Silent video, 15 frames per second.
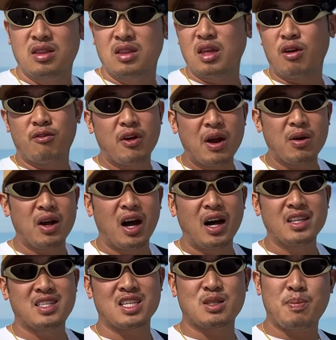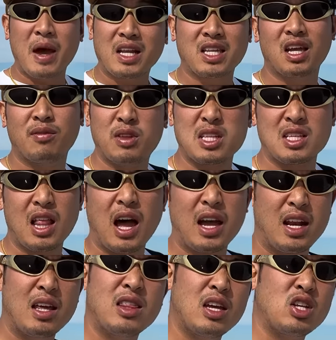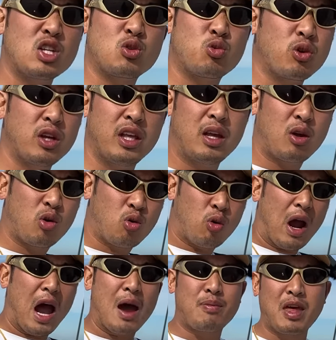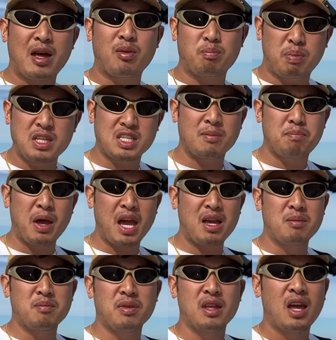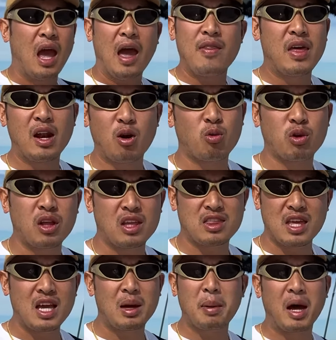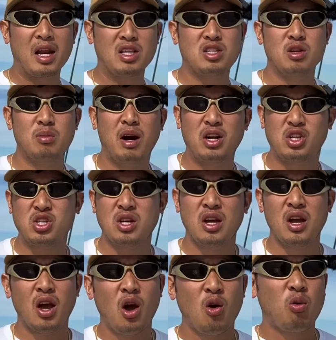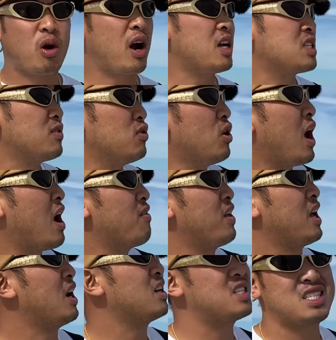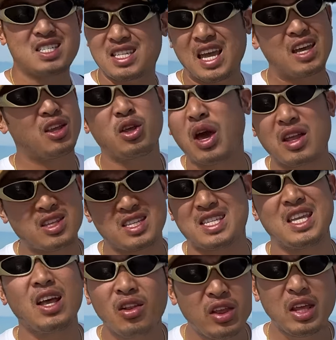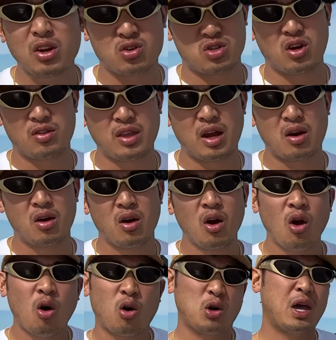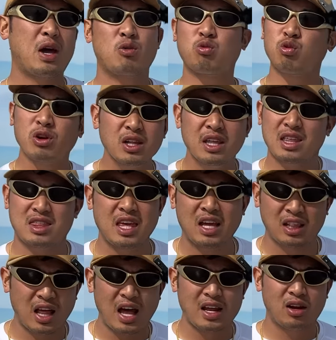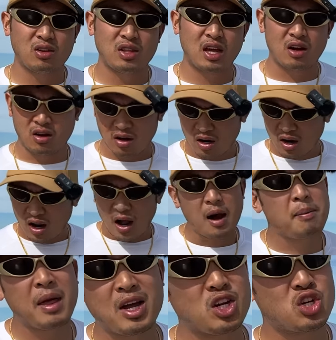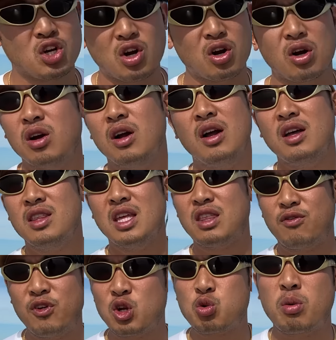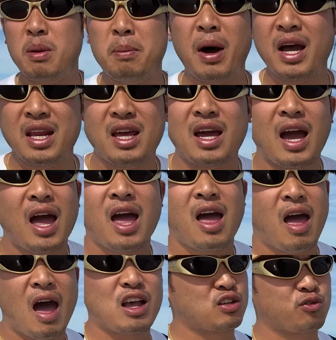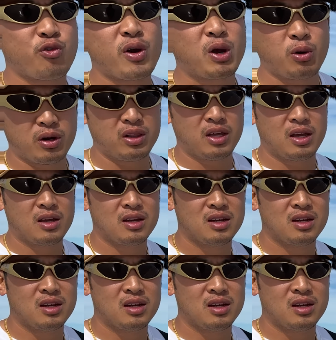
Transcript: They're very unsuspecting of this line and they just really grab that piece of bait and they don't really think about it too much. Whereas if you have like a, say you had steel leaders on there, where you had really thick line on there. I'm not sure that the fish would be biting as frequently